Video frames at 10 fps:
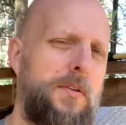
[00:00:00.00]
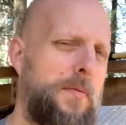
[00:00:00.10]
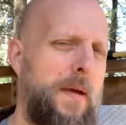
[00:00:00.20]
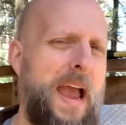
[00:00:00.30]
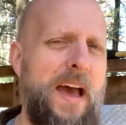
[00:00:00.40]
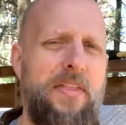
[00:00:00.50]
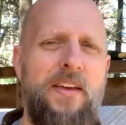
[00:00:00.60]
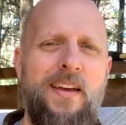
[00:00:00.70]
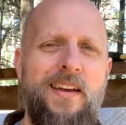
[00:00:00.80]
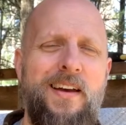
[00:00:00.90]
the math,
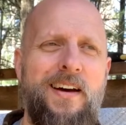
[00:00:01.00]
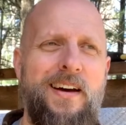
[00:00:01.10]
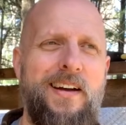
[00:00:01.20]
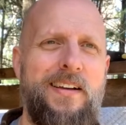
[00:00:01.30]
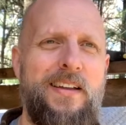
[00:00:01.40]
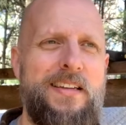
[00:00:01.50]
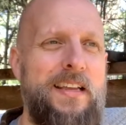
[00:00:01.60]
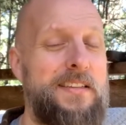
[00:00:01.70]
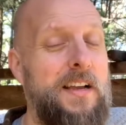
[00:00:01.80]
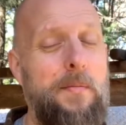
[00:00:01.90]
it
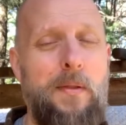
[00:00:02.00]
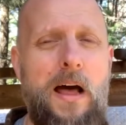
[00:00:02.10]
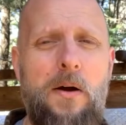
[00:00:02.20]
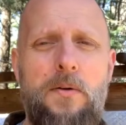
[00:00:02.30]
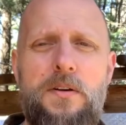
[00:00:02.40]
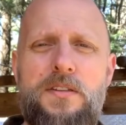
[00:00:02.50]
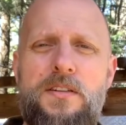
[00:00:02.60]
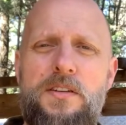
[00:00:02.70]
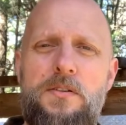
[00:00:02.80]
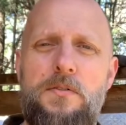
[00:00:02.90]
takes a couple hours
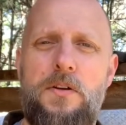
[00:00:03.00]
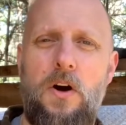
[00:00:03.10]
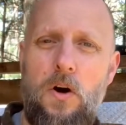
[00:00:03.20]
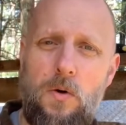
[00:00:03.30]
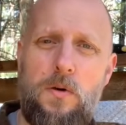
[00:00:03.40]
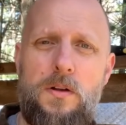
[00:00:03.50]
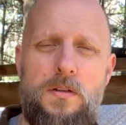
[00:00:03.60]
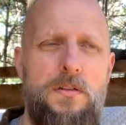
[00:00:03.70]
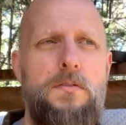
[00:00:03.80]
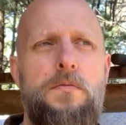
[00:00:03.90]
to go
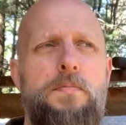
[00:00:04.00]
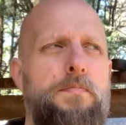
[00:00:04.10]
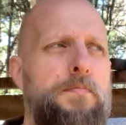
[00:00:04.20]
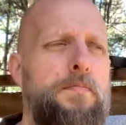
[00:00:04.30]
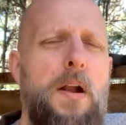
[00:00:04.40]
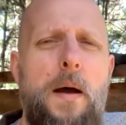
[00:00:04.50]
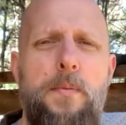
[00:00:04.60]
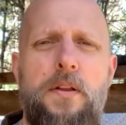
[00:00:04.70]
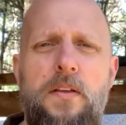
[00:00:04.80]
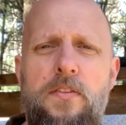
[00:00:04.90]
to
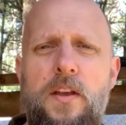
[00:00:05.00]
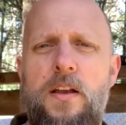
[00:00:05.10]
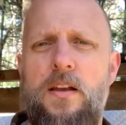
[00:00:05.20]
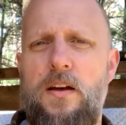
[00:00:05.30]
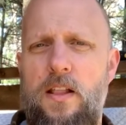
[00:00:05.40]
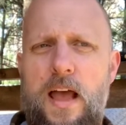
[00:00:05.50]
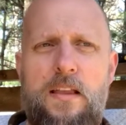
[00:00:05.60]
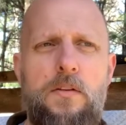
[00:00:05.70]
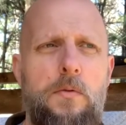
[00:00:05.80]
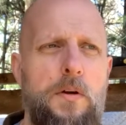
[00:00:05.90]
properties,
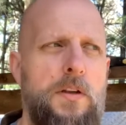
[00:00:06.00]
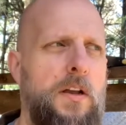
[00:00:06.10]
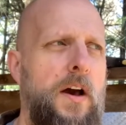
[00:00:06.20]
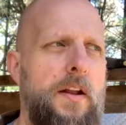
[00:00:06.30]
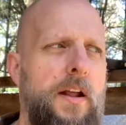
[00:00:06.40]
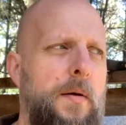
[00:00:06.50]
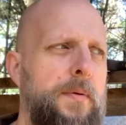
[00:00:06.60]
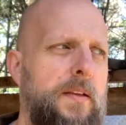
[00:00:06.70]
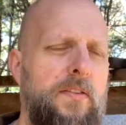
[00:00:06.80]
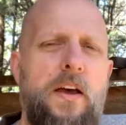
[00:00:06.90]
collect the wood, cut it up,
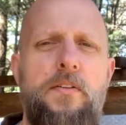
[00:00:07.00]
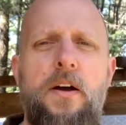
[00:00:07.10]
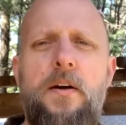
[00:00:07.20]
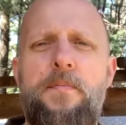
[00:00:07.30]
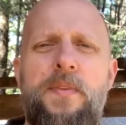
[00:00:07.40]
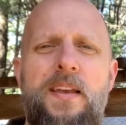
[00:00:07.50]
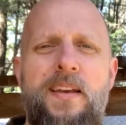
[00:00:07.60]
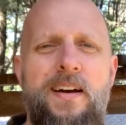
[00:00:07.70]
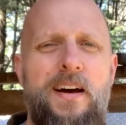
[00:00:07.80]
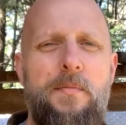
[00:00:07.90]
etc.
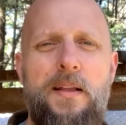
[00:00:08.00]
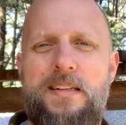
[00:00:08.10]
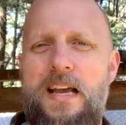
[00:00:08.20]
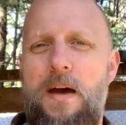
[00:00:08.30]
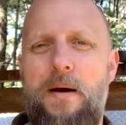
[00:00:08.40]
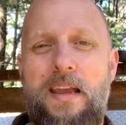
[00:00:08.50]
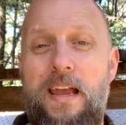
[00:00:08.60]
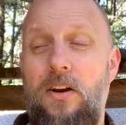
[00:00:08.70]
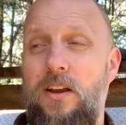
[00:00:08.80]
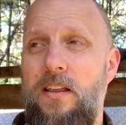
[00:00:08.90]
By the time I
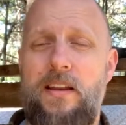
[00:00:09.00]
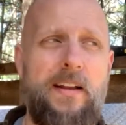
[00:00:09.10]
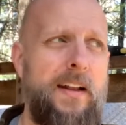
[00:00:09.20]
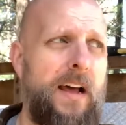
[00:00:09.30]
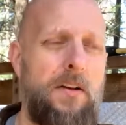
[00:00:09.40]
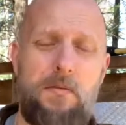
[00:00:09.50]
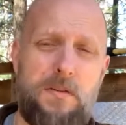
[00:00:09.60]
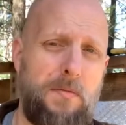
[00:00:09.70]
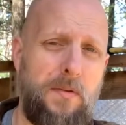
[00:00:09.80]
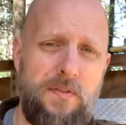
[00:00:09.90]
calculated it out, it
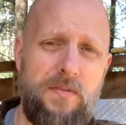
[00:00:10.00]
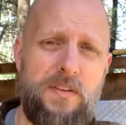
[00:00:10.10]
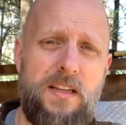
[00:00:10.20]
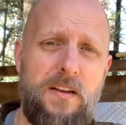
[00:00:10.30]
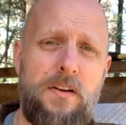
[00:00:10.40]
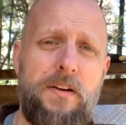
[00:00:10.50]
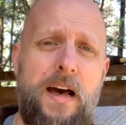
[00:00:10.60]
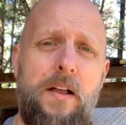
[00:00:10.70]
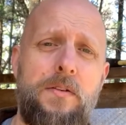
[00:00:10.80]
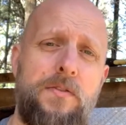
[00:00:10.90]
was about
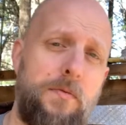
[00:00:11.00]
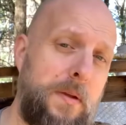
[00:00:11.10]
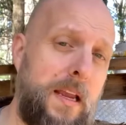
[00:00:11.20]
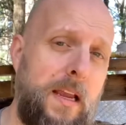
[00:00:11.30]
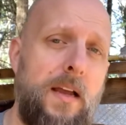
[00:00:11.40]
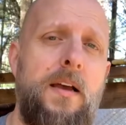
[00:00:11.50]
$1,500 for me